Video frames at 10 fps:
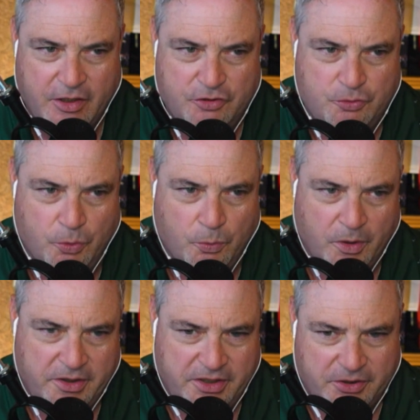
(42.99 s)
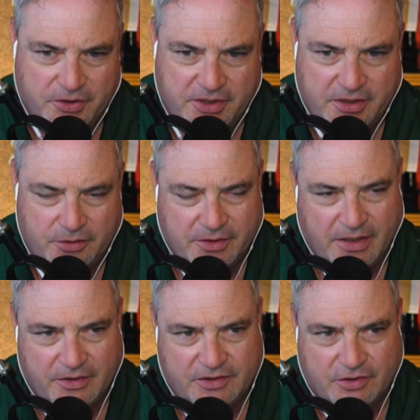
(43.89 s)
to a one-year deal. Now,
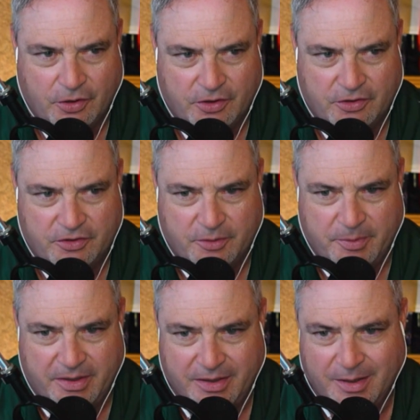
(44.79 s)
let's talk a little bit.